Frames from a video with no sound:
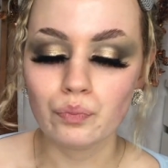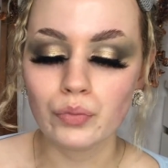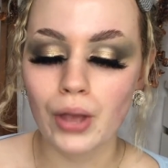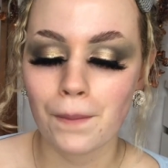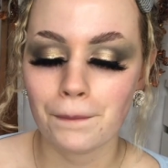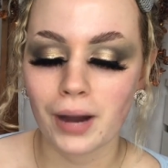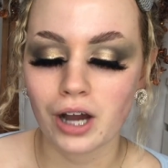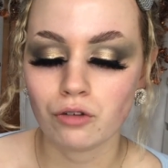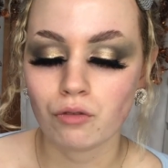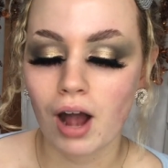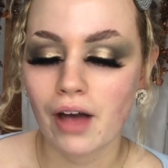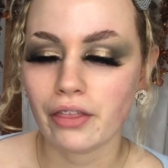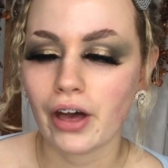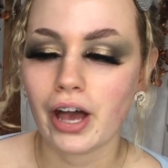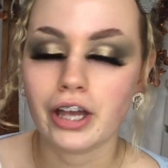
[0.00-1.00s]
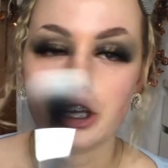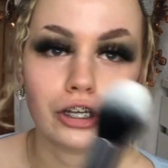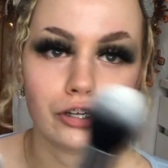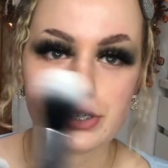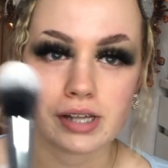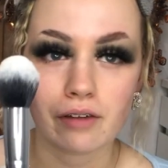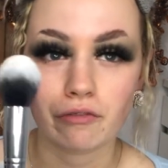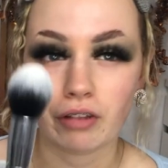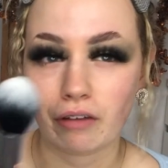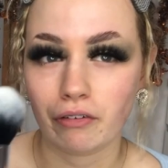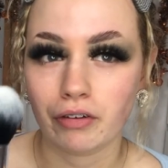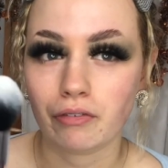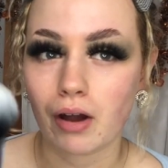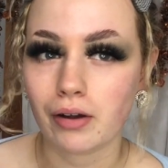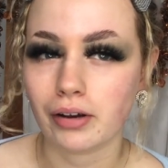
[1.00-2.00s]
but I'd rather use a fluffy
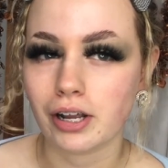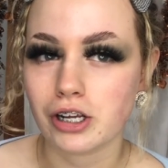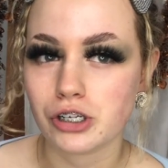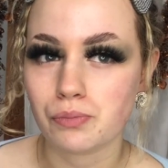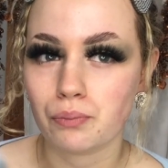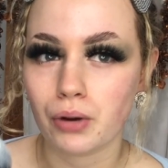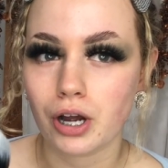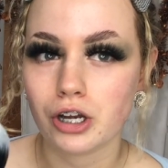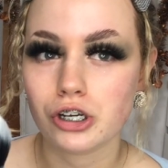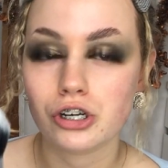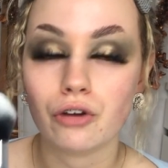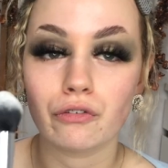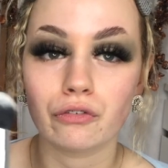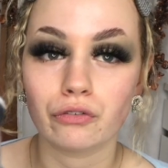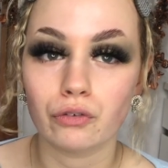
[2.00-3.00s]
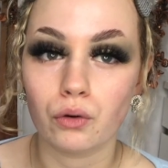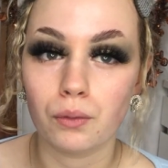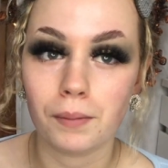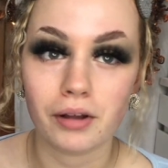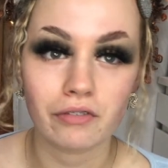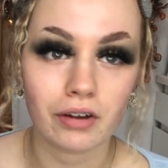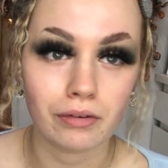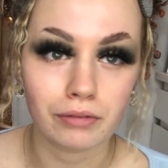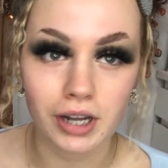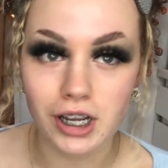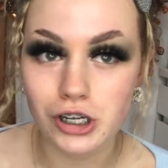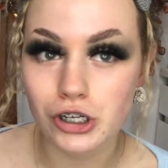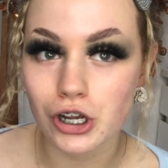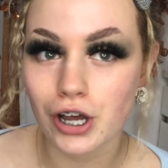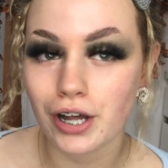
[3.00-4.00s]
foundation brush for my
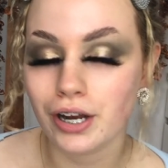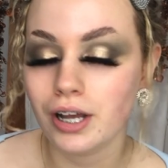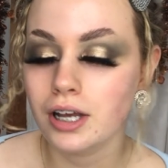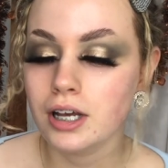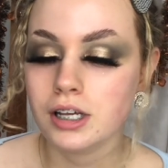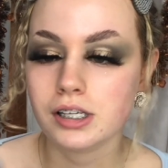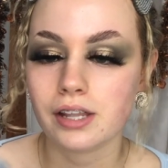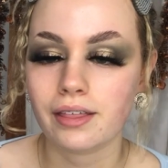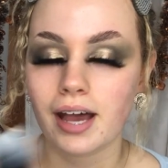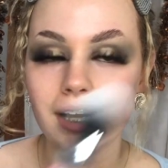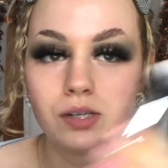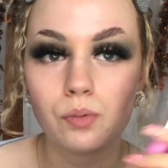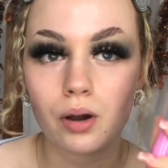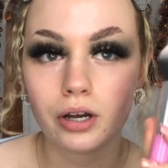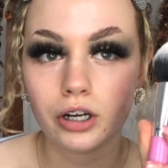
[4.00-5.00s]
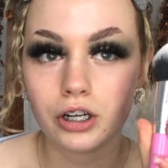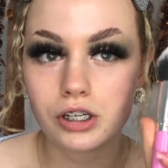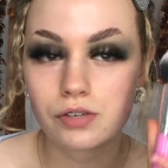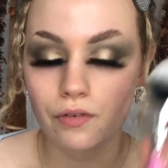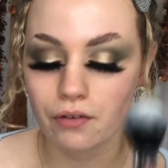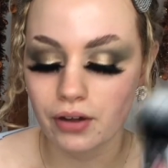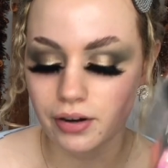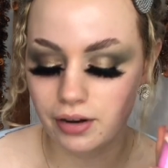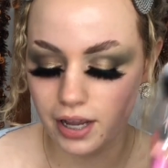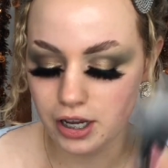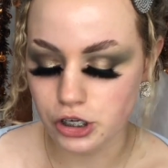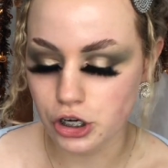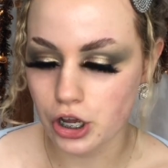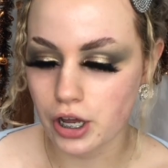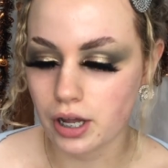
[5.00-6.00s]
foundation. So that is what I'm going to use for
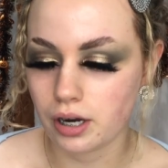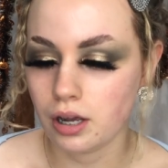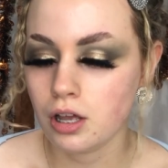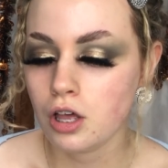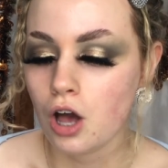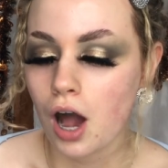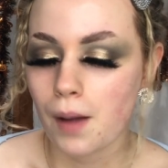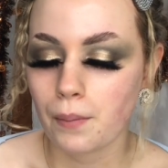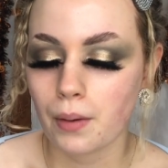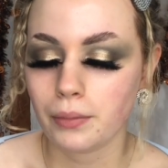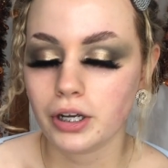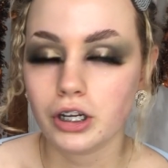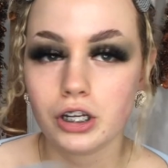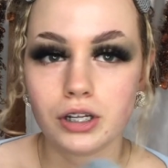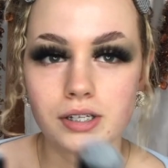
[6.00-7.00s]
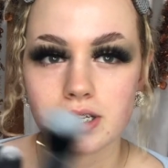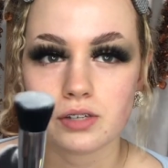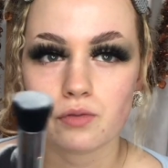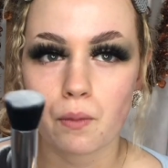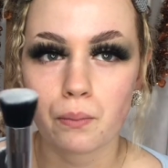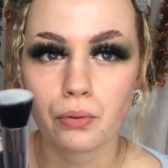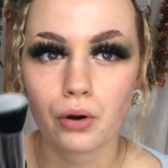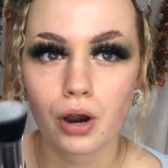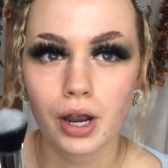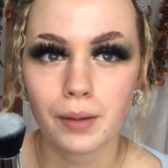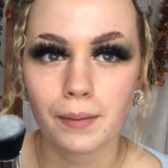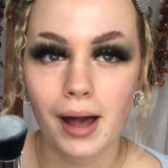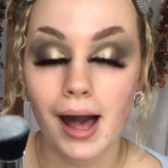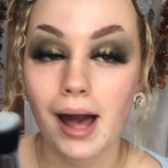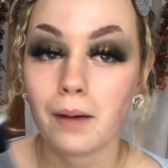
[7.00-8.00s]
foundation. I'm probably going to use this for
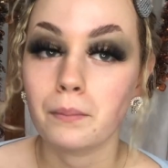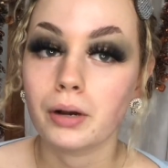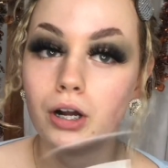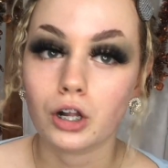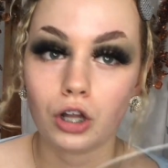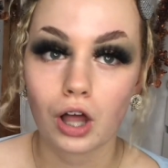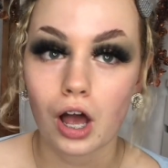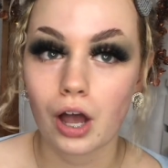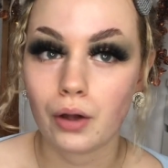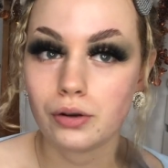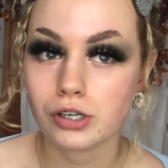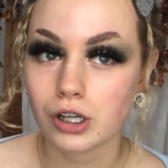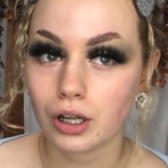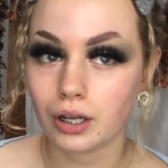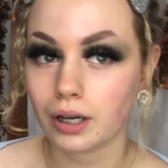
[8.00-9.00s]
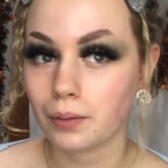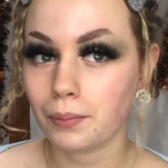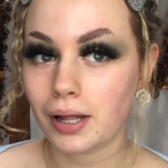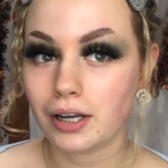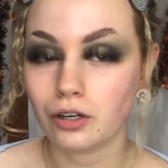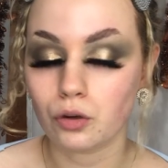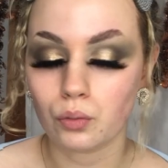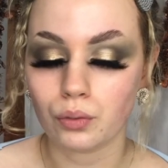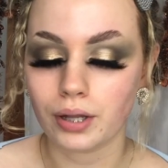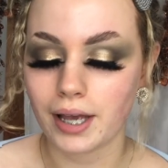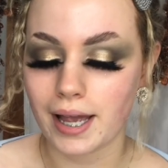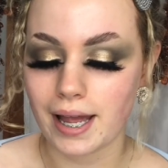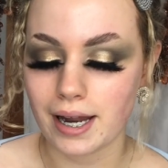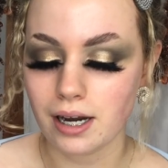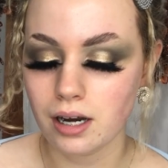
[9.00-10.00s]
primer and my glow to like blend it all
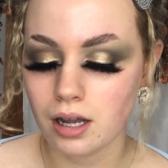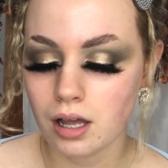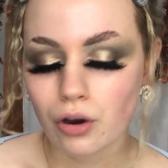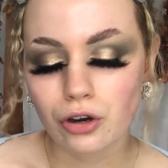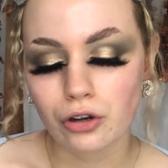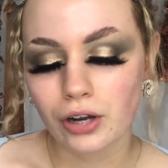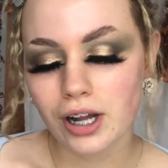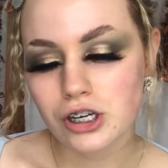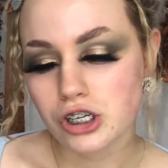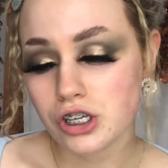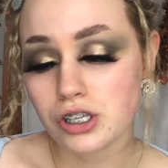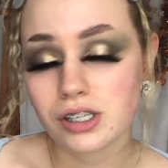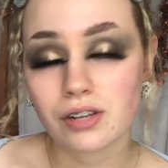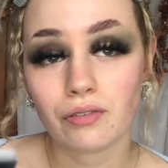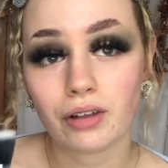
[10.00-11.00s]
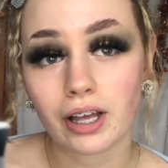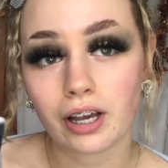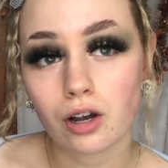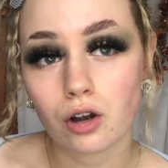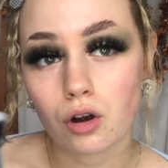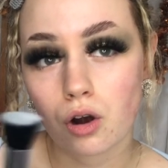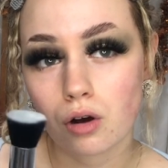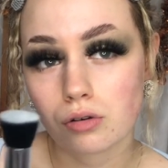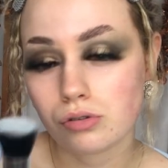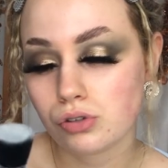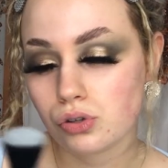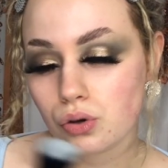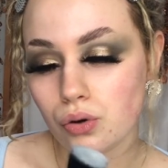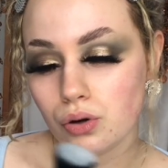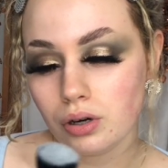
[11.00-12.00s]
in. Could actually use it for like
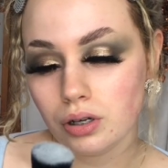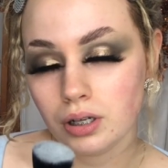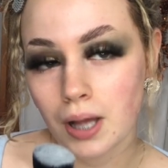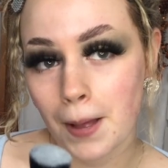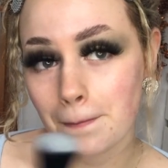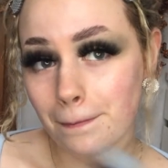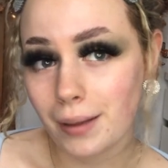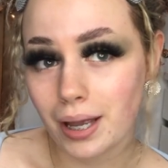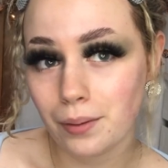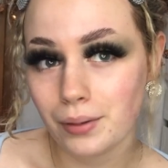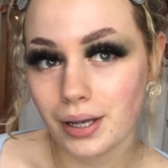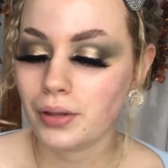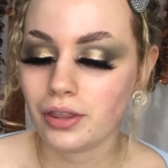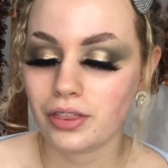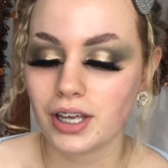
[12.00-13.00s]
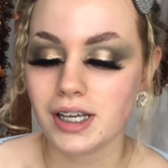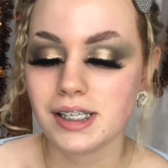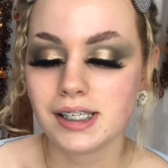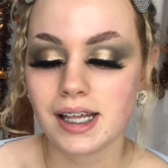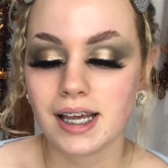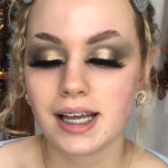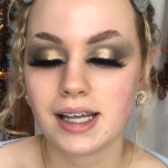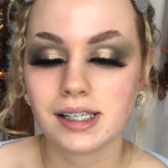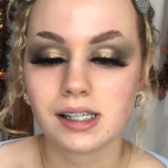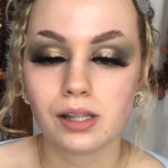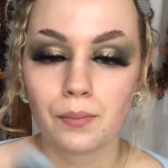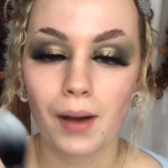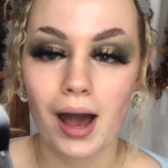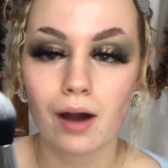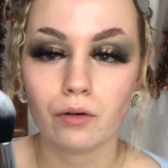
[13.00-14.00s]
contour maybe. This is the
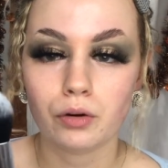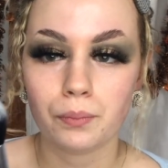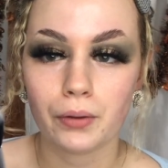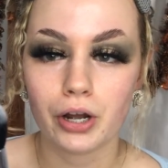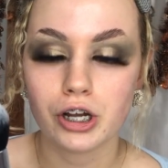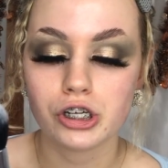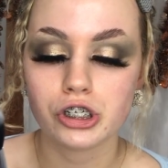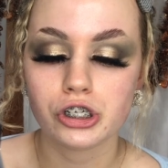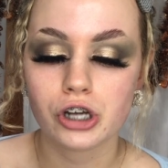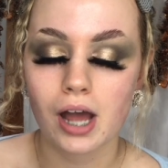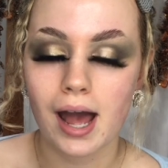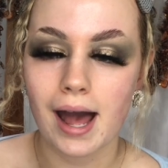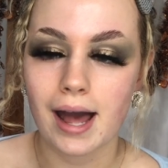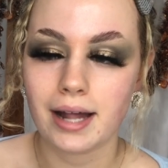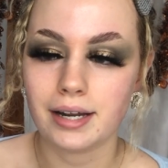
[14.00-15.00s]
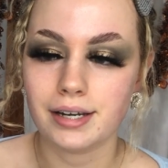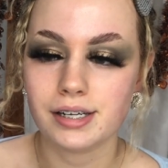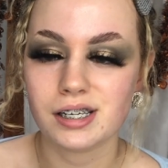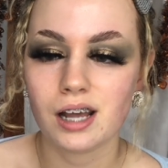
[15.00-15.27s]
powder brush and